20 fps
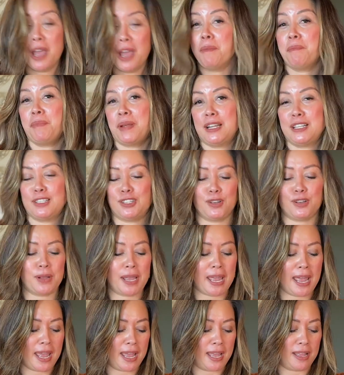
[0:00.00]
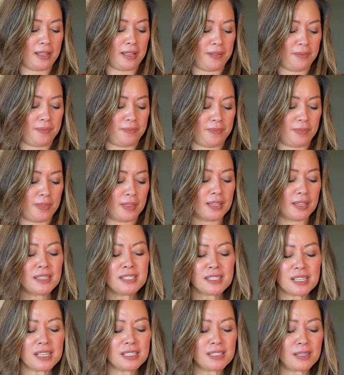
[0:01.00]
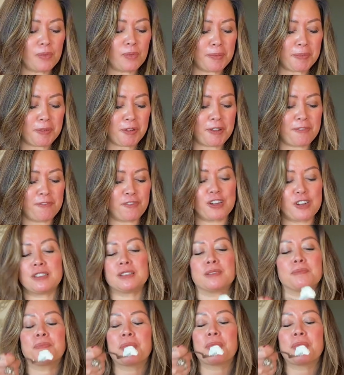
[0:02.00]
but it's okay. Let's taste the whipped cream first.